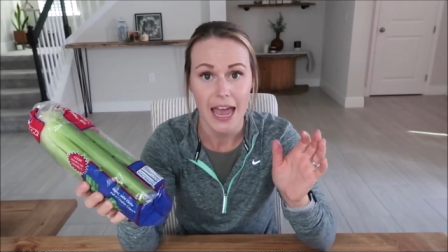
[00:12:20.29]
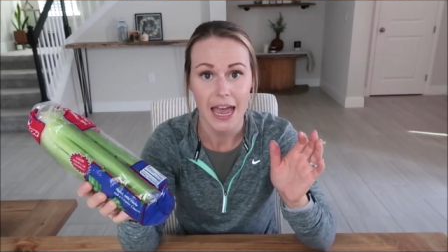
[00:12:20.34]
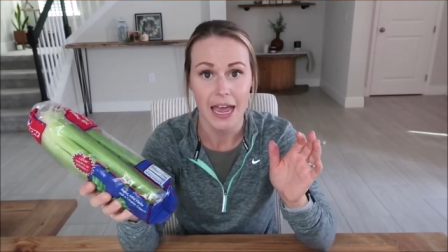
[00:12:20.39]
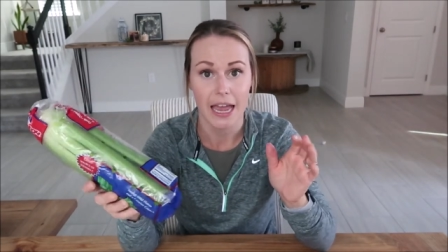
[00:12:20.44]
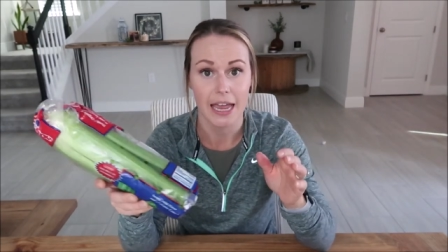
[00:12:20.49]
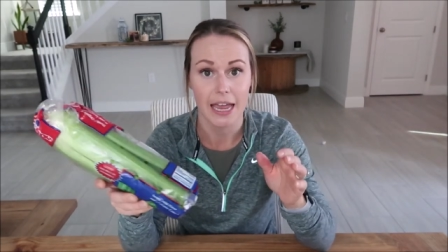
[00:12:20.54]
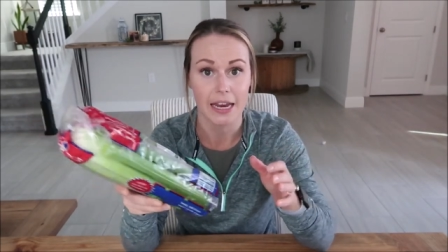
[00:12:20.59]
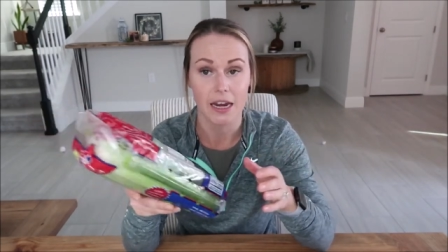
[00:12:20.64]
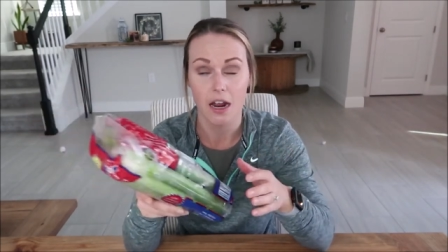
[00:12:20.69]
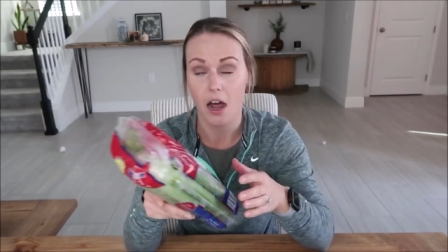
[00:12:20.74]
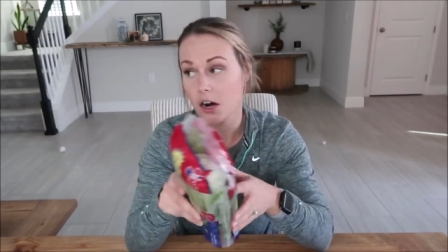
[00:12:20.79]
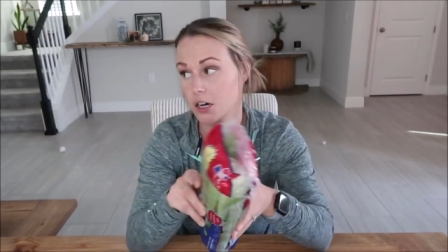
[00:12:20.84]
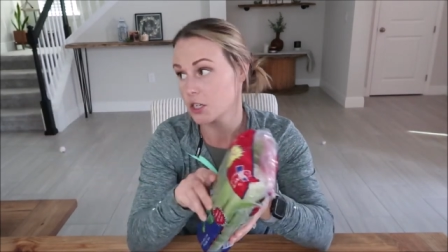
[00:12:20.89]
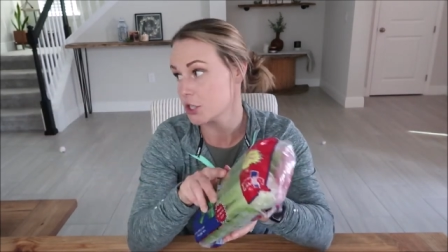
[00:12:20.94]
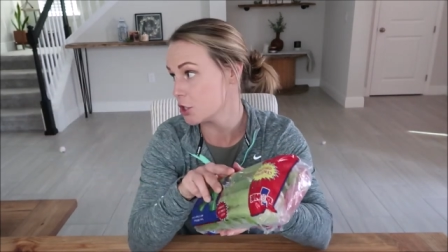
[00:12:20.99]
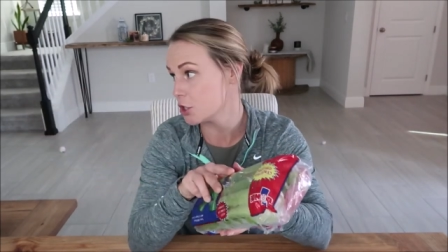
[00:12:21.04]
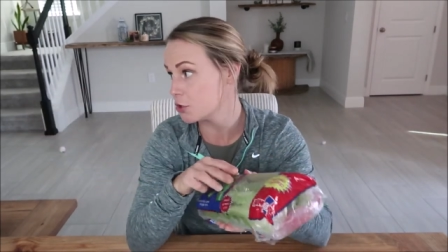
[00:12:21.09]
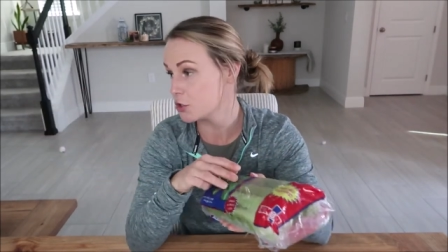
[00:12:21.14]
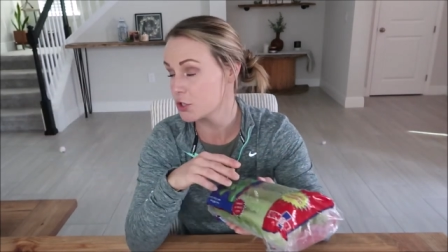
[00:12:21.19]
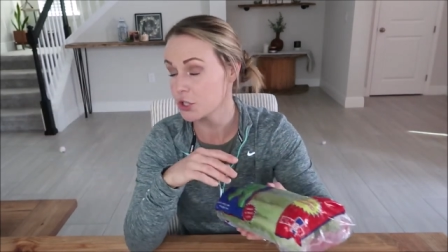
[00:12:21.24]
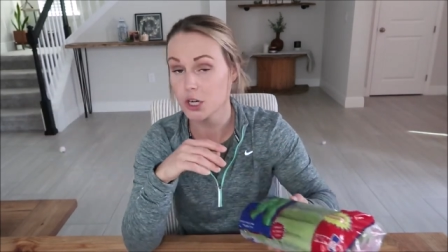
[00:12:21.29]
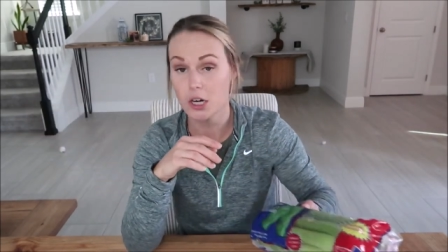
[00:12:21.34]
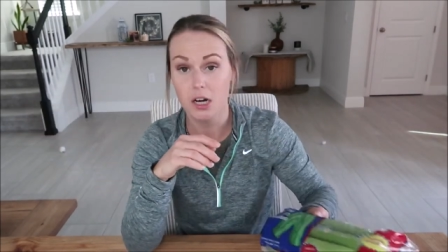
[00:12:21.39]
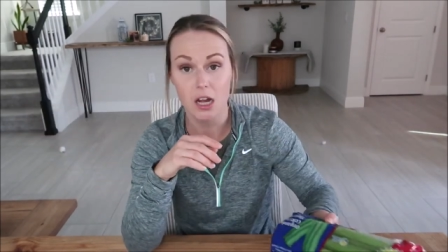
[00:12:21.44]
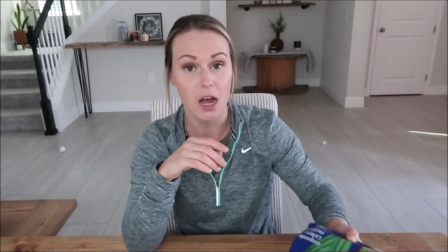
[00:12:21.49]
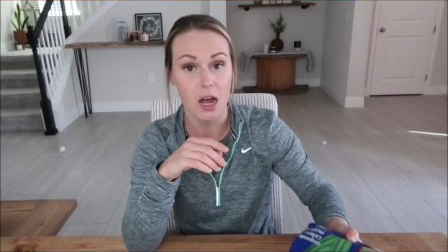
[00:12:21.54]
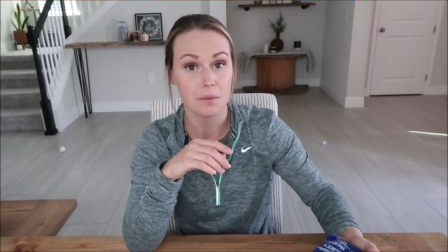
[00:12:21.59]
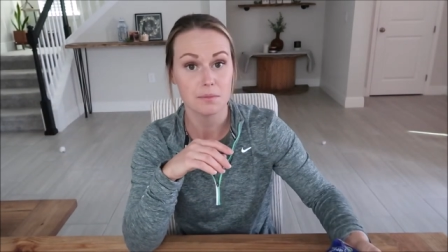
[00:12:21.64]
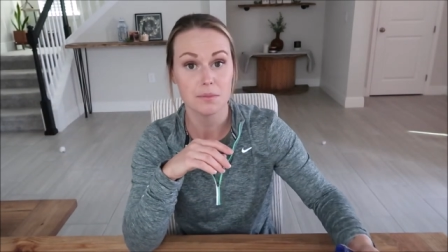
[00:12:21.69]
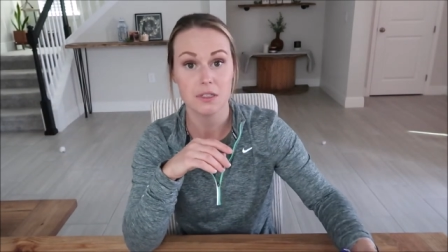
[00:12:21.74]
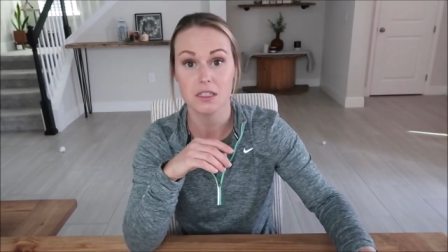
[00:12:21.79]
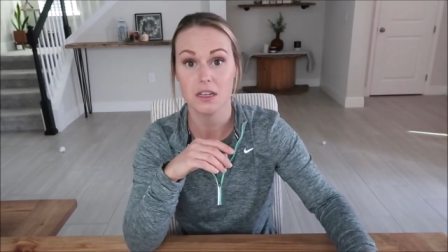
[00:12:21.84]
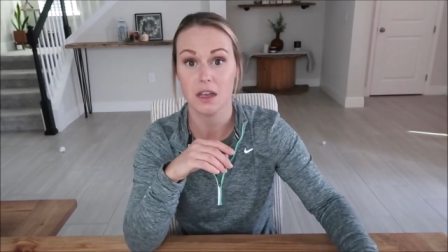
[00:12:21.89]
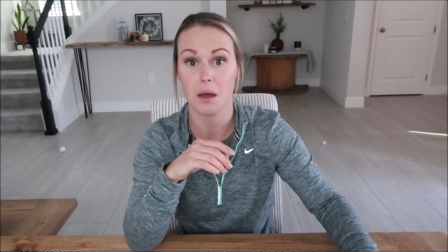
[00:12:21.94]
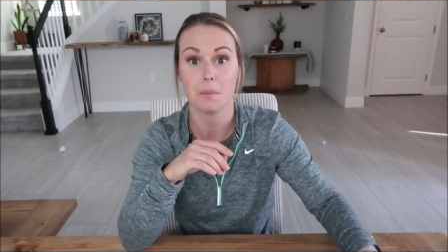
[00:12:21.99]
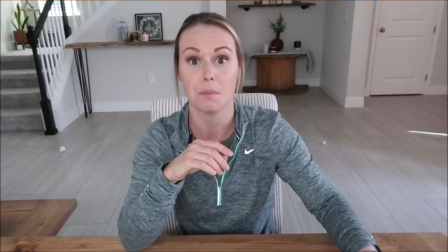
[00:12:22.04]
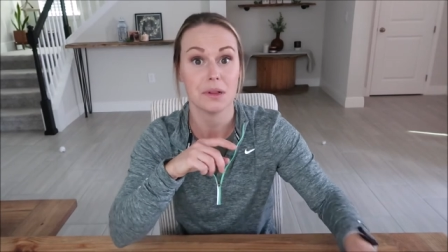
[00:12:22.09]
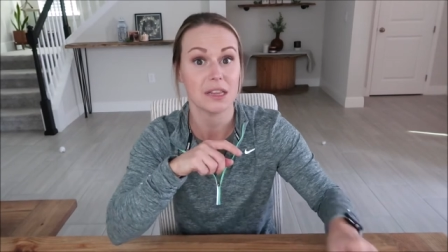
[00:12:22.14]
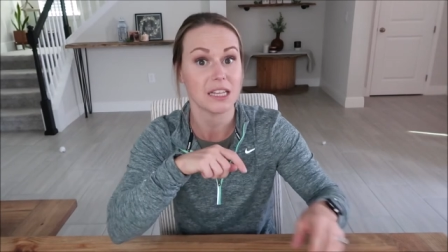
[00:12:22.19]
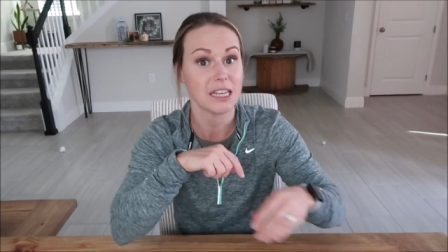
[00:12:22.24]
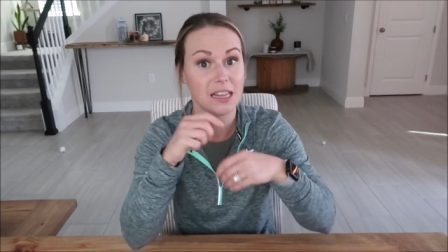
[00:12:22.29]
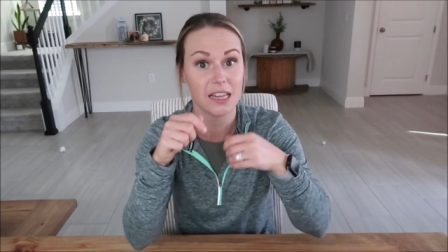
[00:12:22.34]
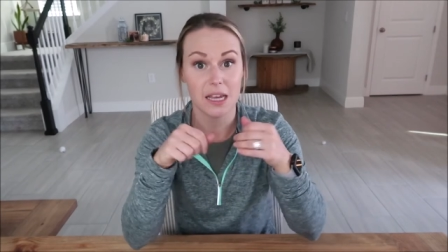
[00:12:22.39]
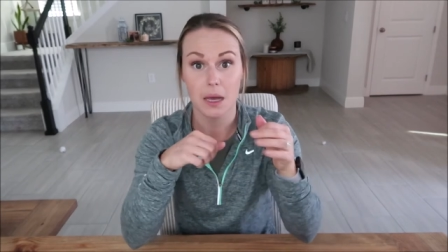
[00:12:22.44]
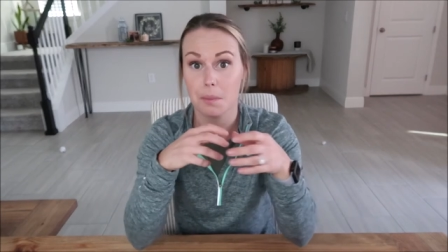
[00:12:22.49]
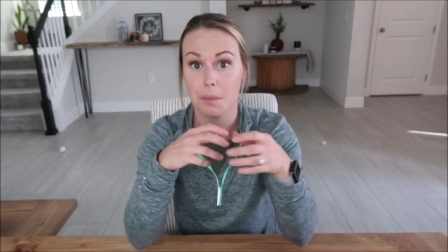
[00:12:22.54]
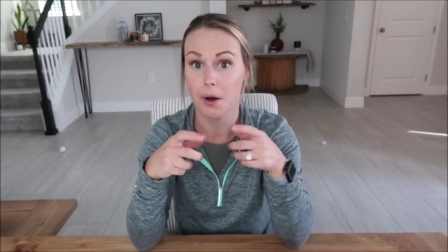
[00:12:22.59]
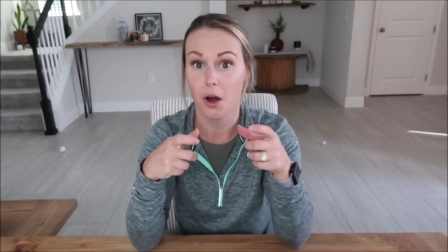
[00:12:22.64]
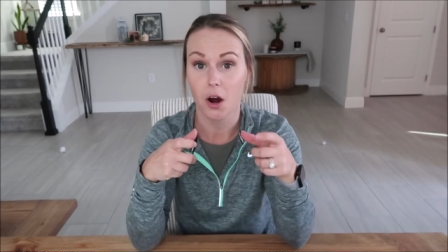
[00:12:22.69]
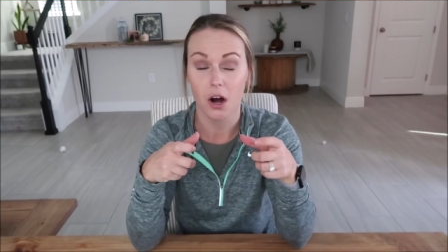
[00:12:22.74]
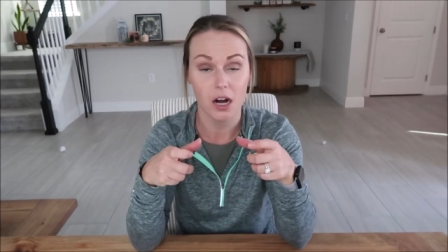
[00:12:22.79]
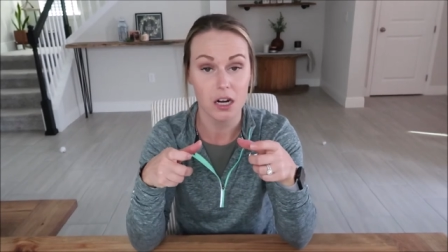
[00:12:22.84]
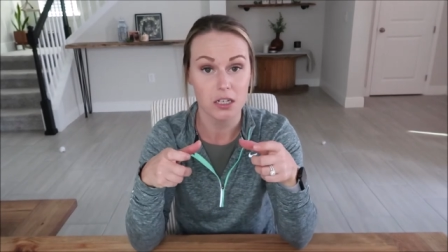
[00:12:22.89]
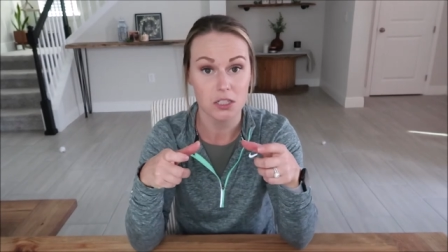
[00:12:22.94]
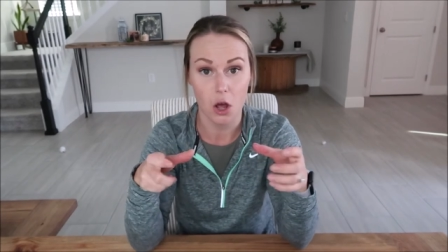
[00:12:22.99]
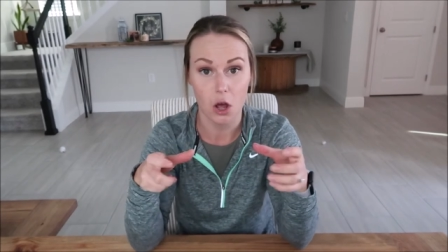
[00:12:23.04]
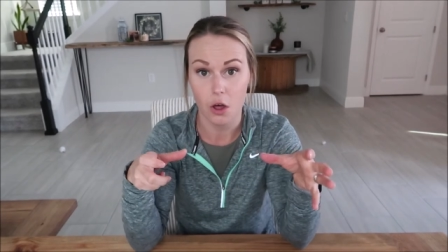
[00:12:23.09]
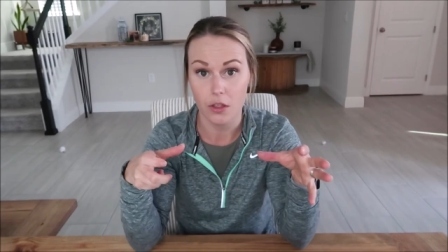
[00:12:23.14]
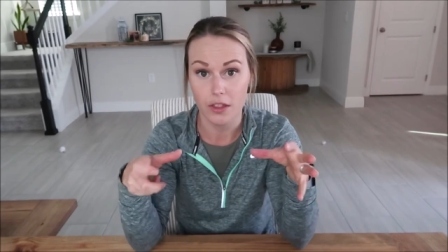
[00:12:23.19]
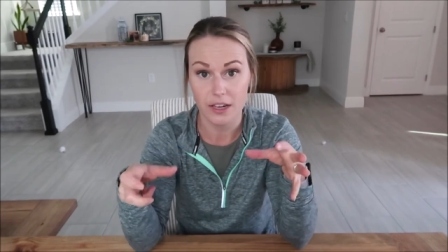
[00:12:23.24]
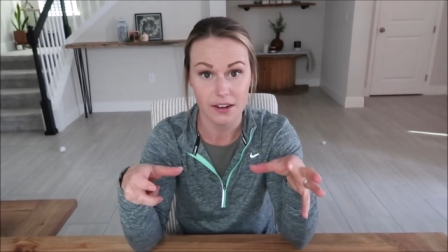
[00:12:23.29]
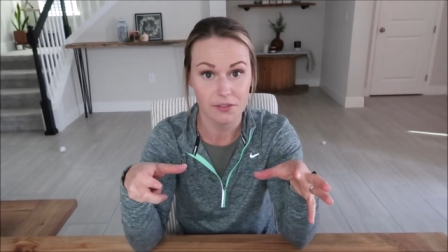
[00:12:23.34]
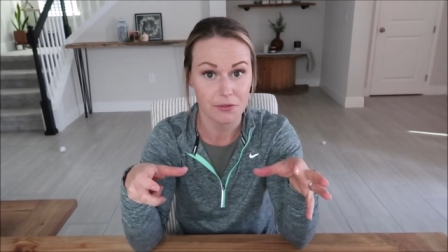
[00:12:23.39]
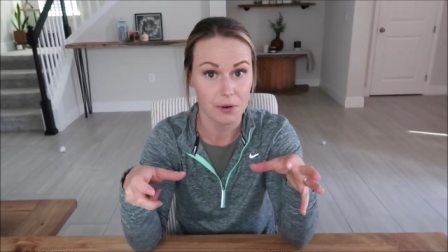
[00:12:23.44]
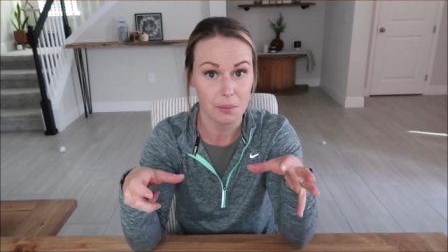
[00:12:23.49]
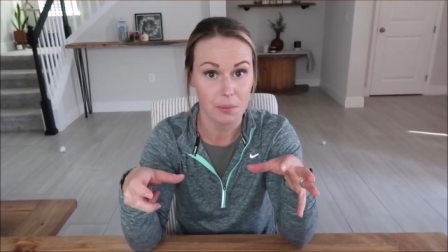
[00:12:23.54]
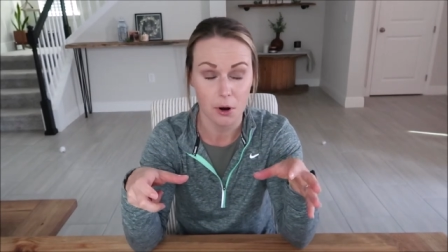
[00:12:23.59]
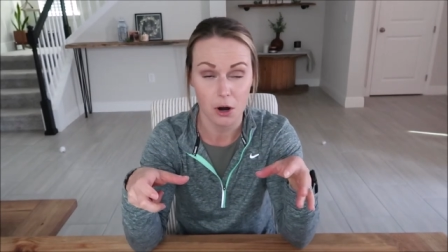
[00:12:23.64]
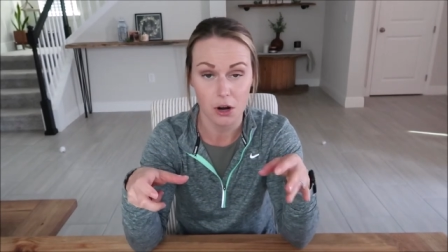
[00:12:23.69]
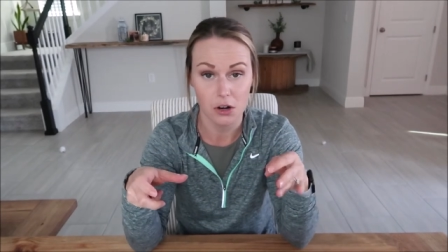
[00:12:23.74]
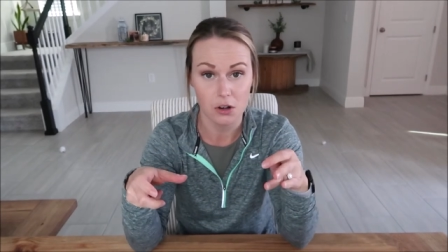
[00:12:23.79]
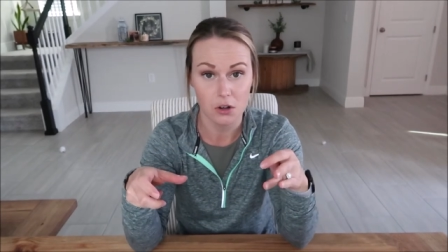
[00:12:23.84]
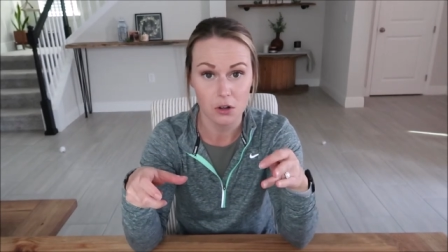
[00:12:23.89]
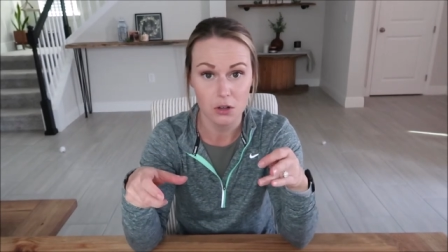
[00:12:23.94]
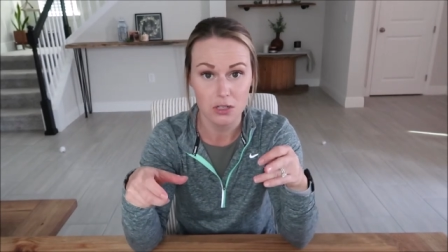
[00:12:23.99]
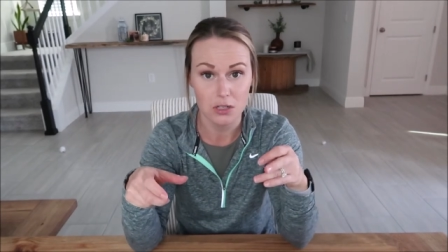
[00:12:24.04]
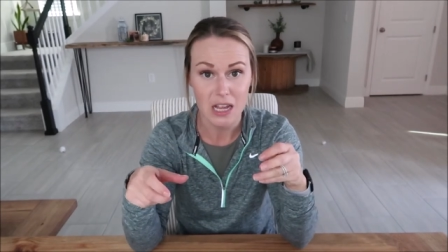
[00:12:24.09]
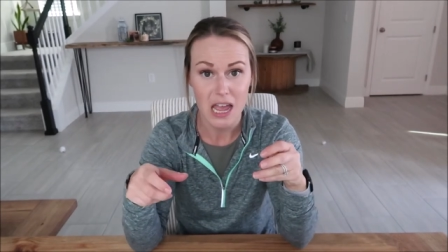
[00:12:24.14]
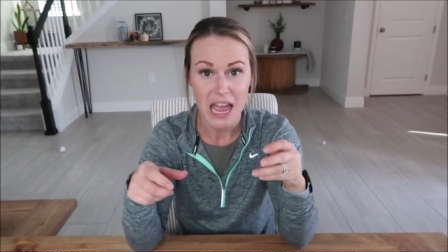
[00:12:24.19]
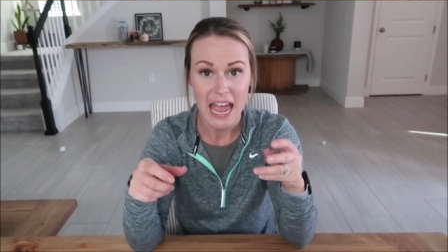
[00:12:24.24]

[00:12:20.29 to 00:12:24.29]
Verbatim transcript: and our juicer comes completely apart, all the different particles,